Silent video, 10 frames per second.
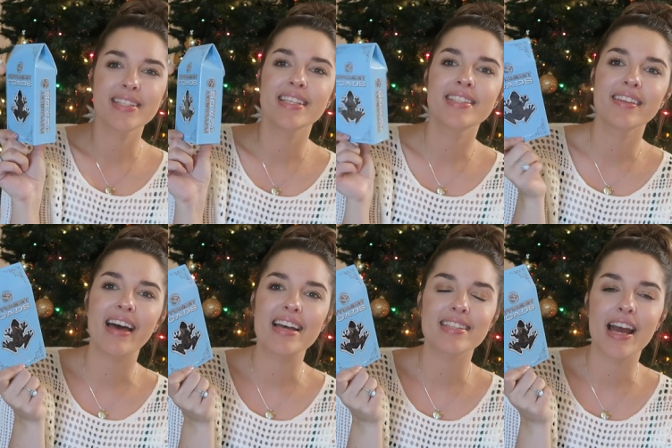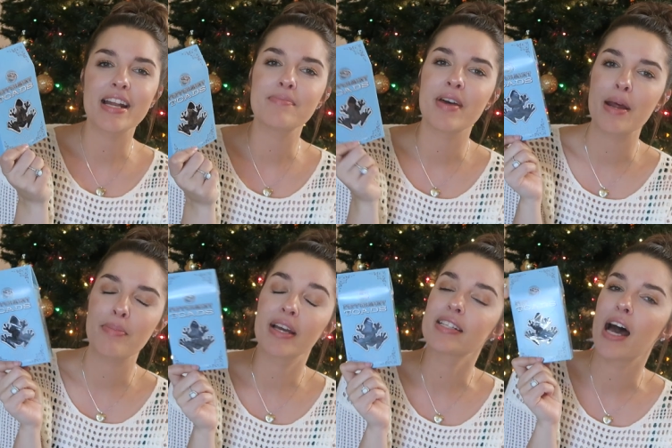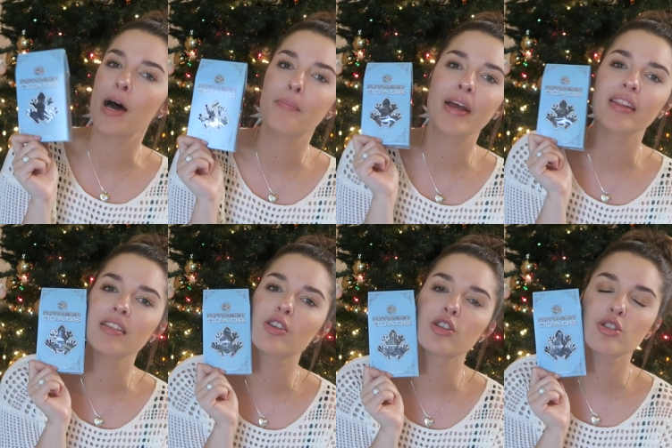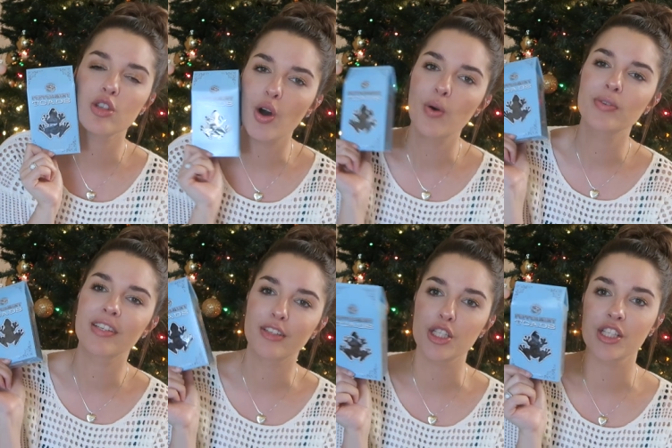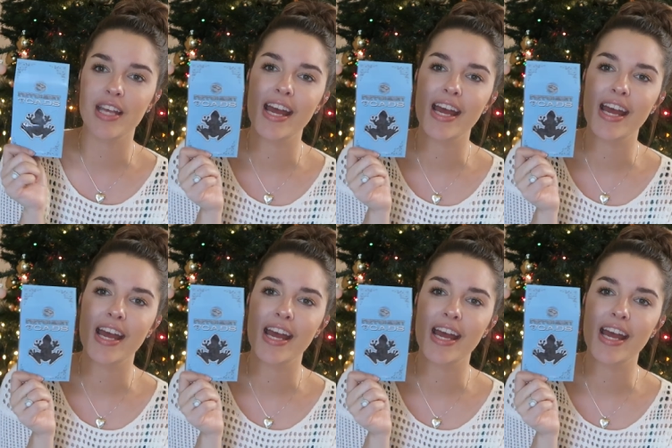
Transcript: This is the last item that I picked up, and these are so delicious.